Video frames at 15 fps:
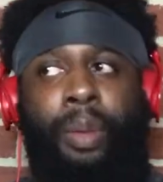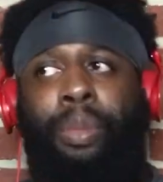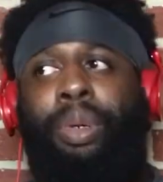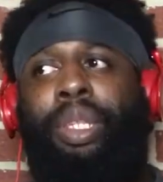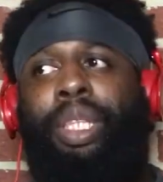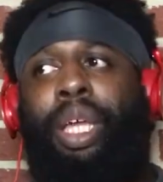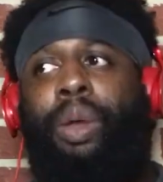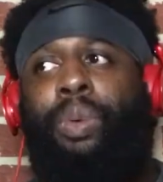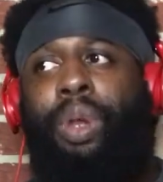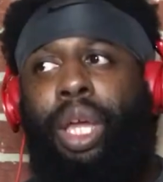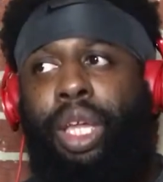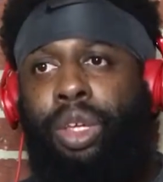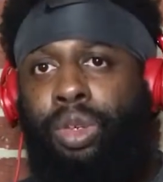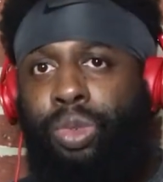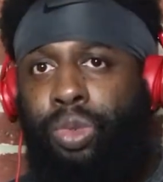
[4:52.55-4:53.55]
But then when they
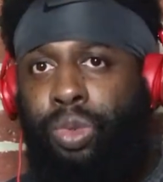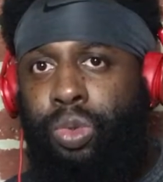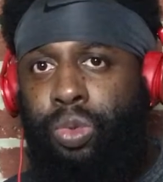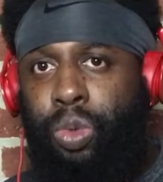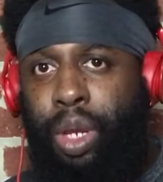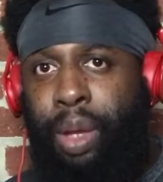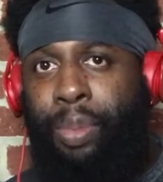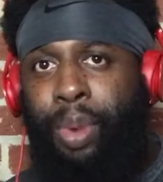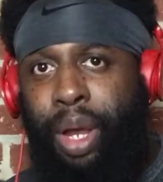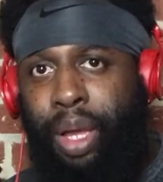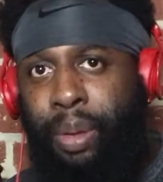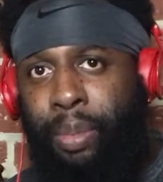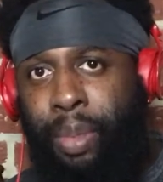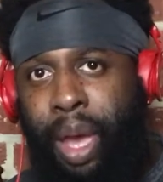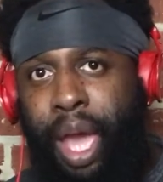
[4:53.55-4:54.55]
use when they bring
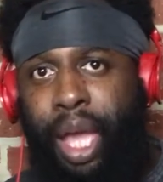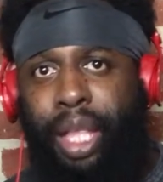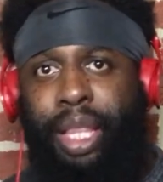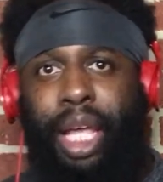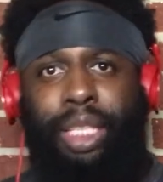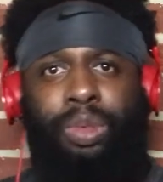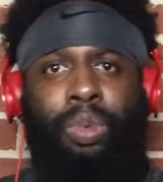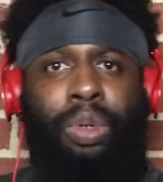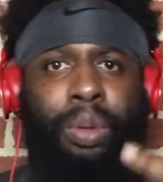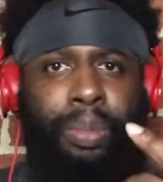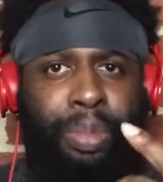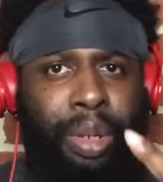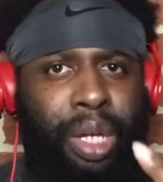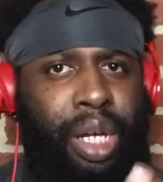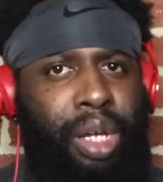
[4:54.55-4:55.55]
it back, that's when the
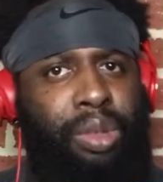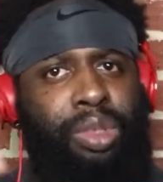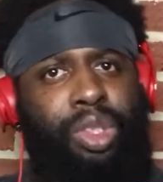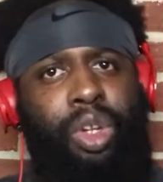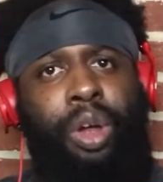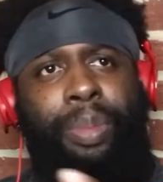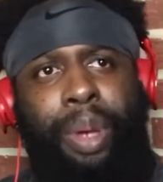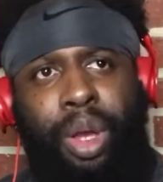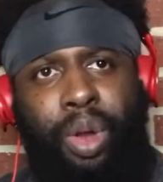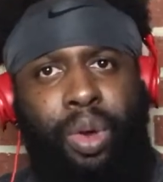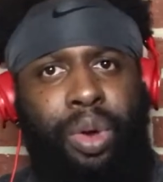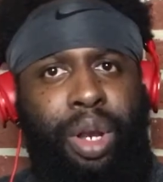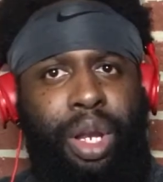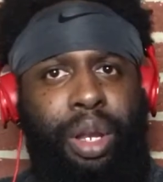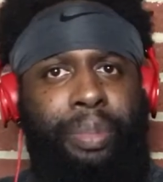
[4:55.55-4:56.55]
blood gonna start back
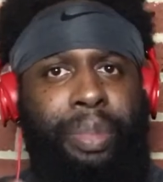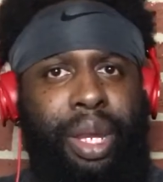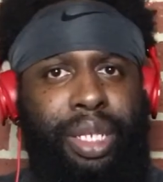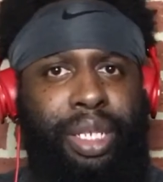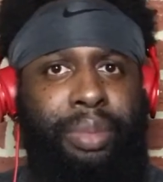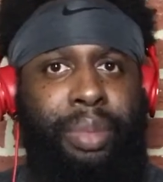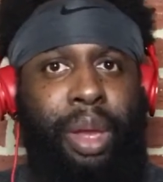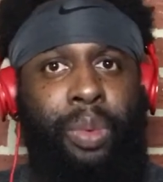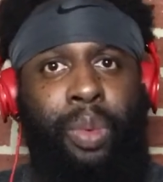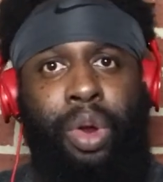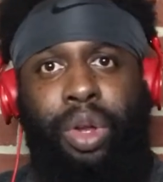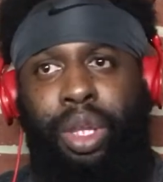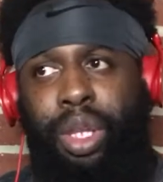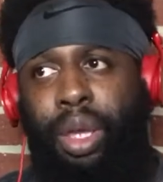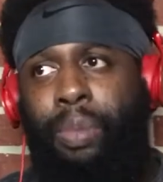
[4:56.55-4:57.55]
going, and the medicine might
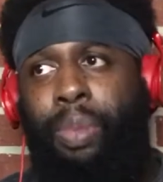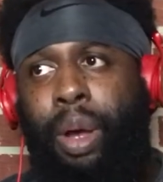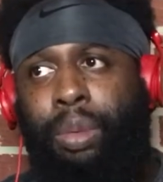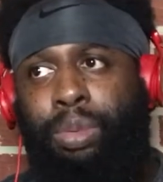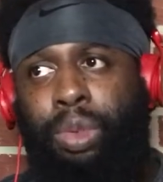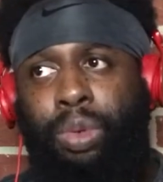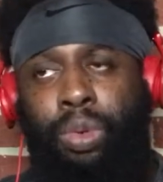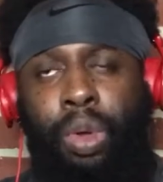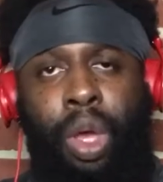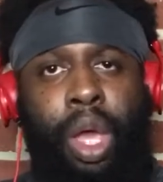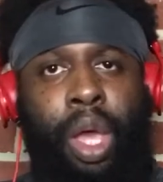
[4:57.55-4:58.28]
work, and then Pop gonna